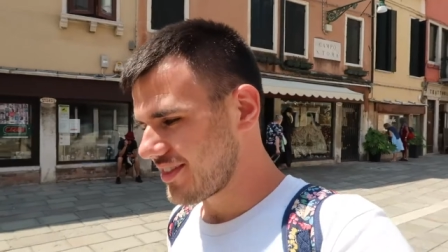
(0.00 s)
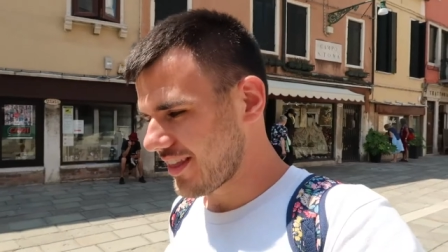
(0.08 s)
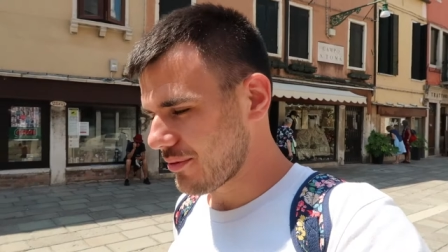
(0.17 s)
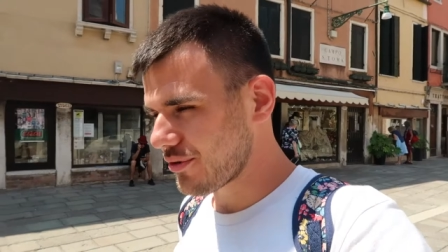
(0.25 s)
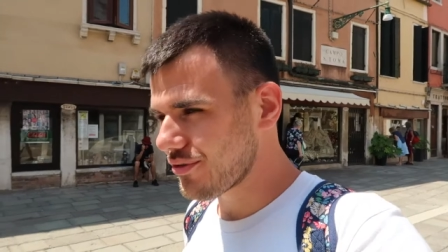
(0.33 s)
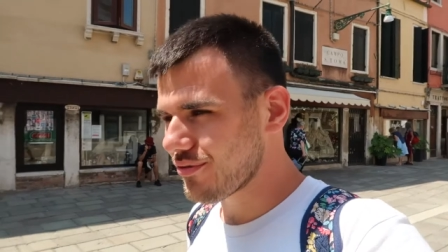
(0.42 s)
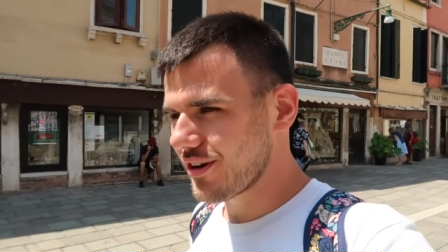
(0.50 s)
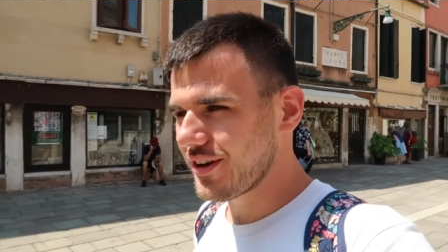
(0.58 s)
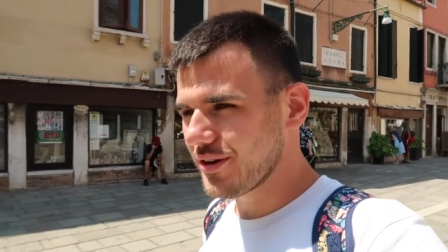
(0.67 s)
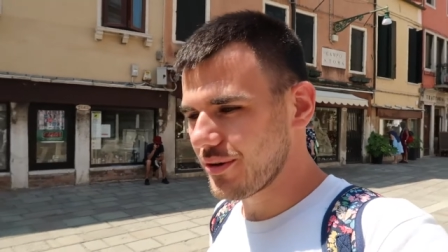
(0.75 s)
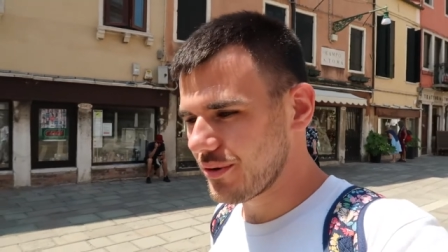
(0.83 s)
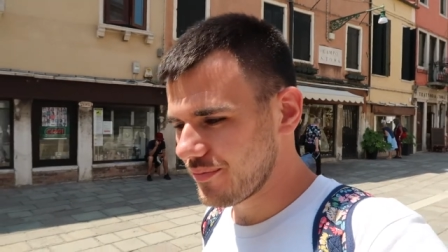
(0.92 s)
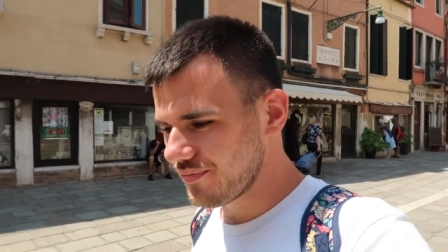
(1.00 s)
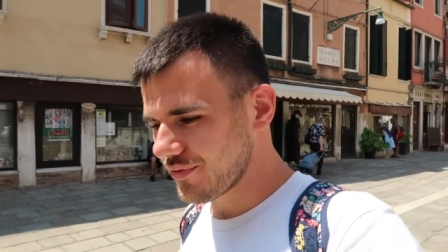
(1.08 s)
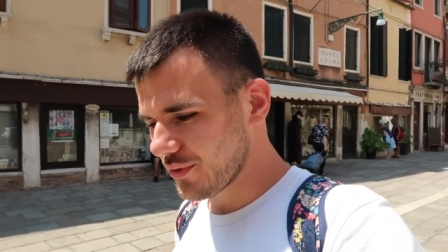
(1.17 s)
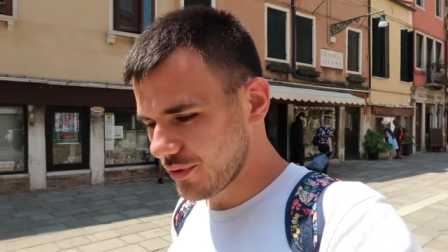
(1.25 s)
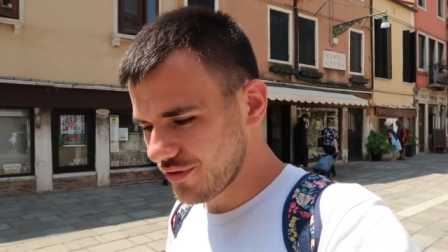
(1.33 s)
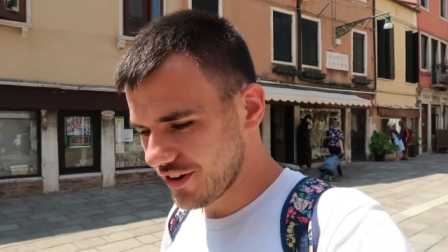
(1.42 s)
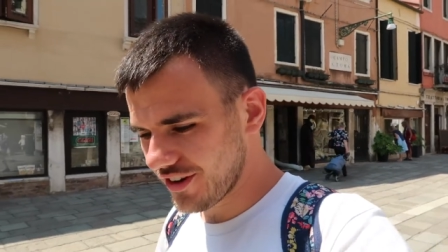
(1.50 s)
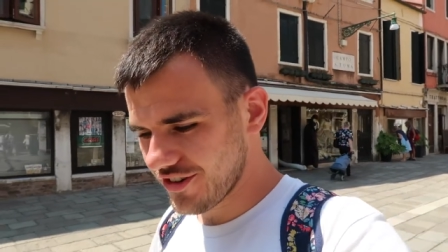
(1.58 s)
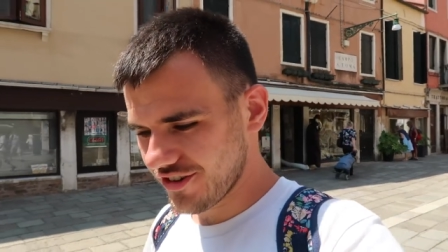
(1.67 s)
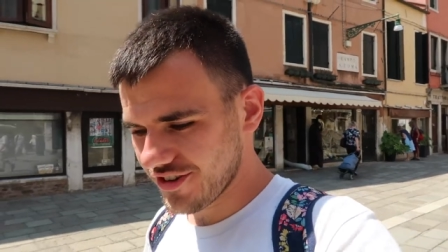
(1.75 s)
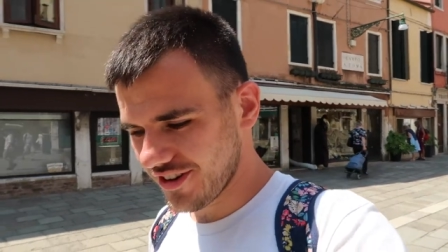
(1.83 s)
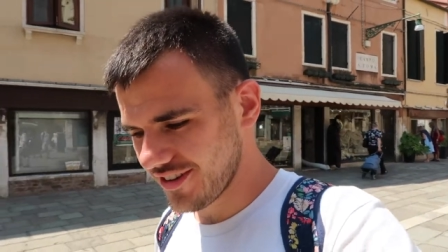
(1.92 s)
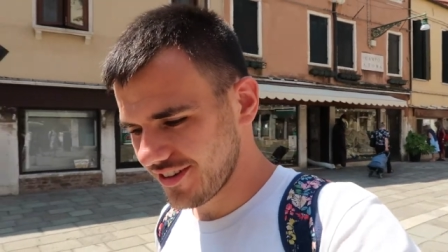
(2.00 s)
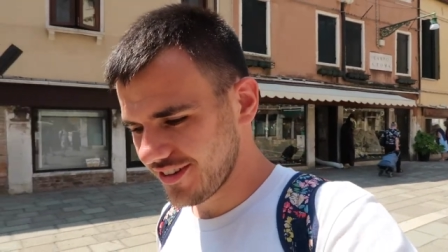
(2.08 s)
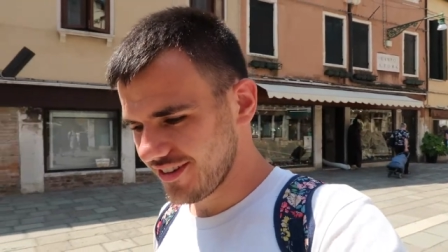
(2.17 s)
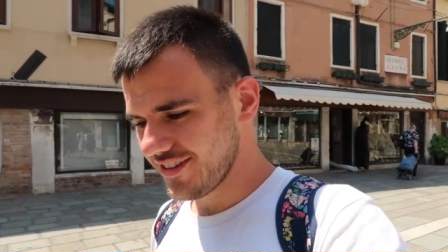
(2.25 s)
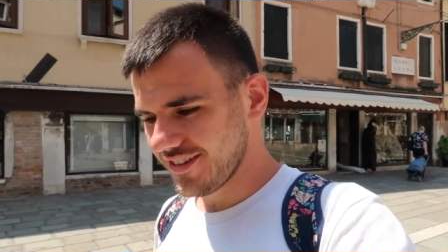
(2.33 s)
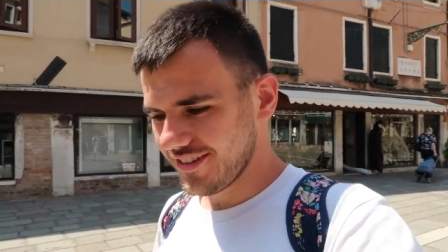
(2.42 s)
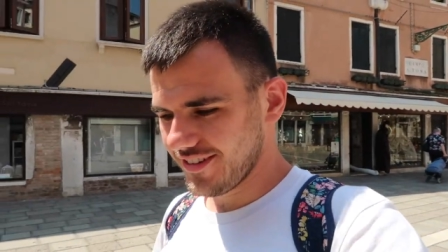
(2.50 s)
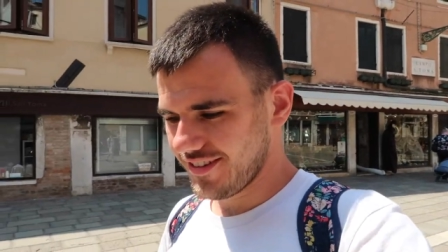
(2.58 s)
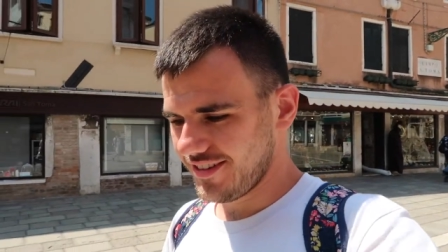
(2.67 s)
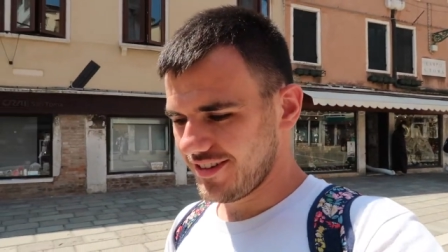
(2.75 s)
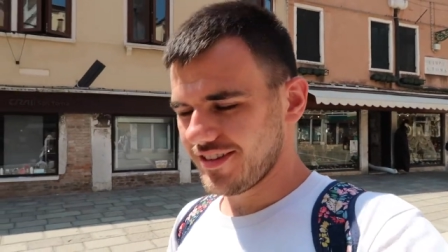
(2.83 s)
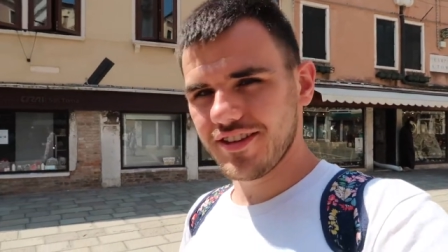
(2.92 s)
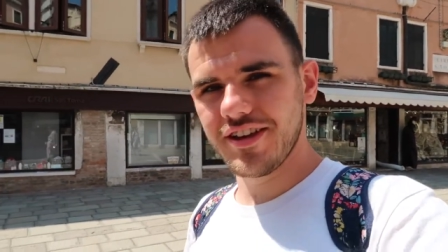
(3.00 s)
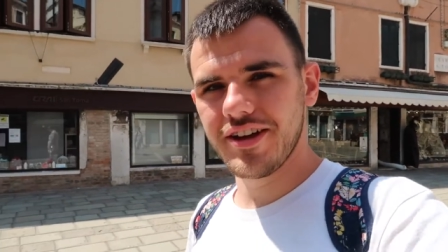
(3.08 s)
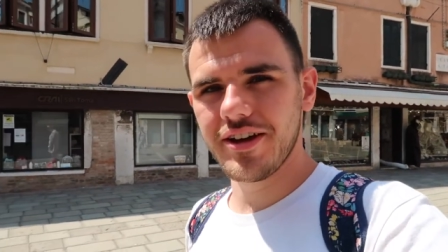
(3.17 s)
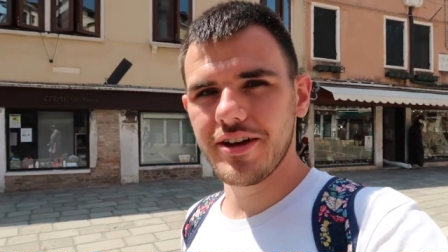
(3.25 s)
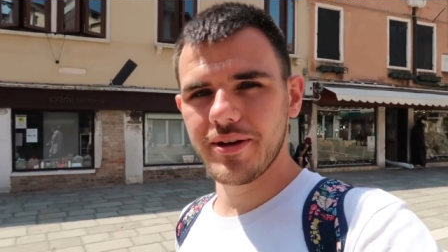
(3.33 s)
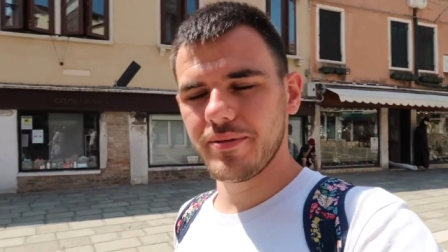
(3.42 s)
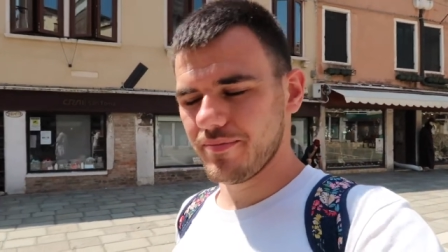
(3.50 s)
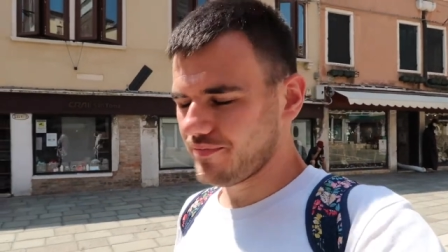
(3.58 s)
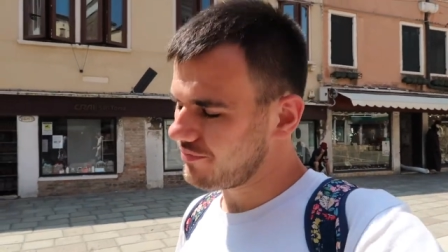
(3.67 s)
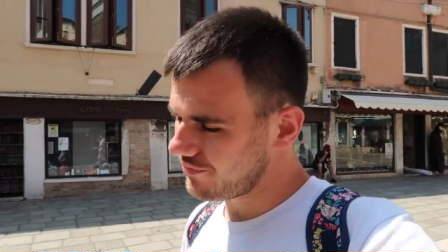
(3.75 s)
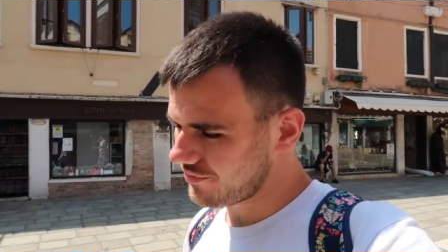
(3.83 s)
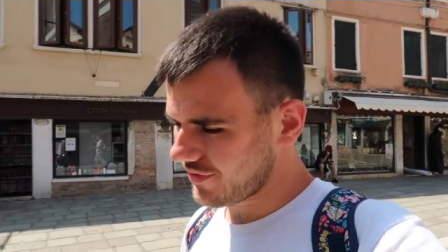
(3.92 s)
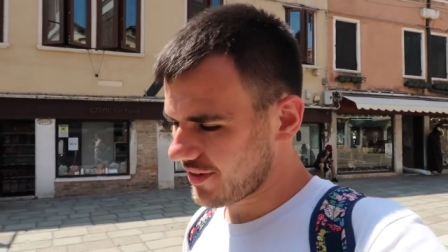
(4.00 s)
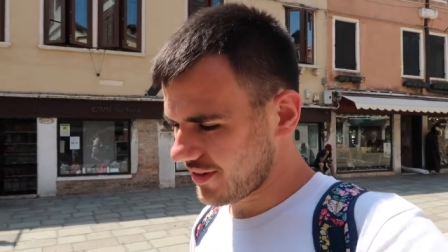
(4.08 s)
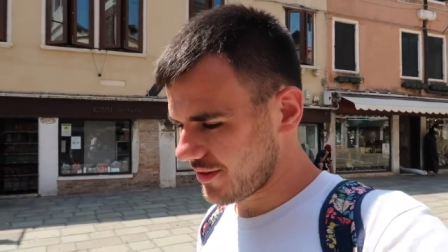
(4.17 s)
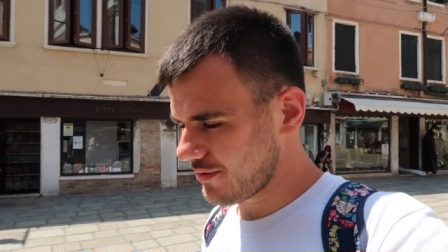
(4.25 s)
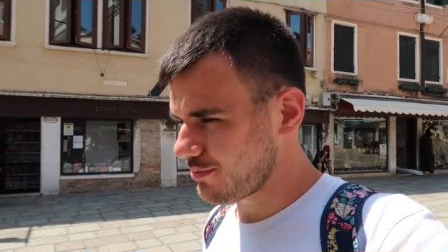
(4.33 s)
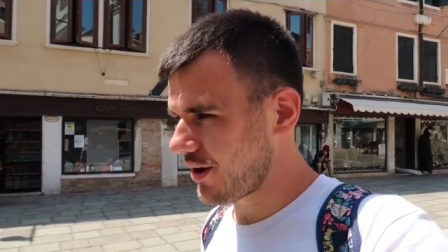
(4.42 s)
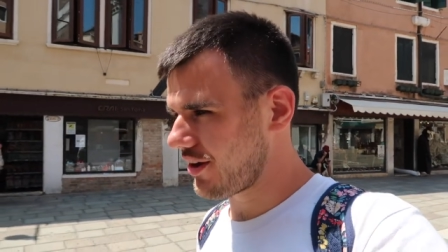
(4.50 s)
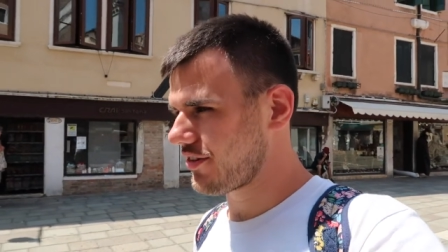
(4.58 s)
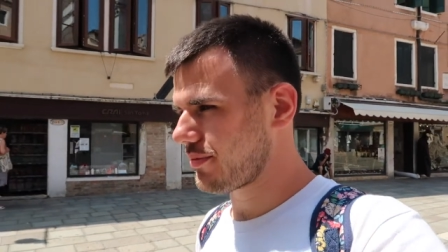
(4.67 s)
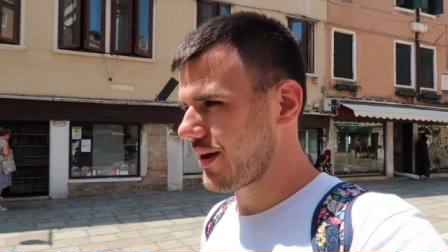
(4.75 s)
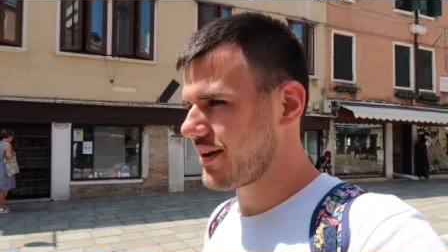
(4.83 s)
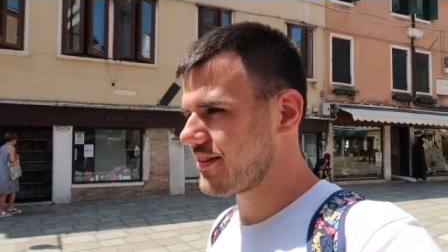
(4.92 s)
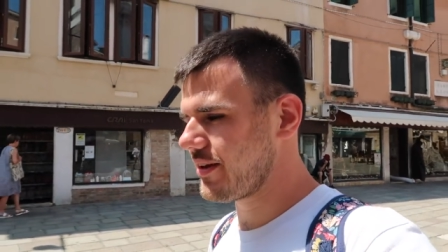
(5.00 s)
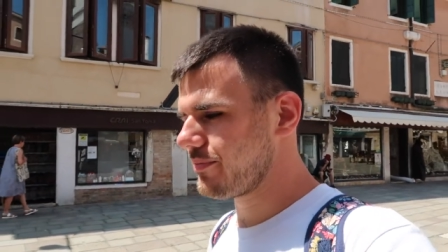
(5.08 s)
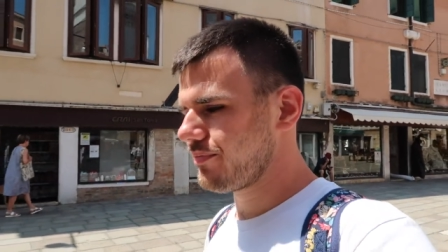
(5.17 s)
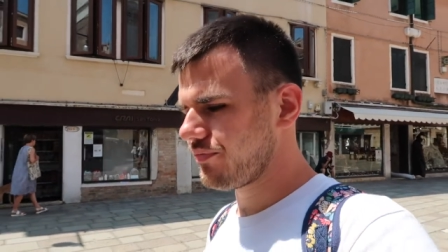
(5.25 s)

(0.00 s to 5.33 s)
That was really cool. We finished the mask painting.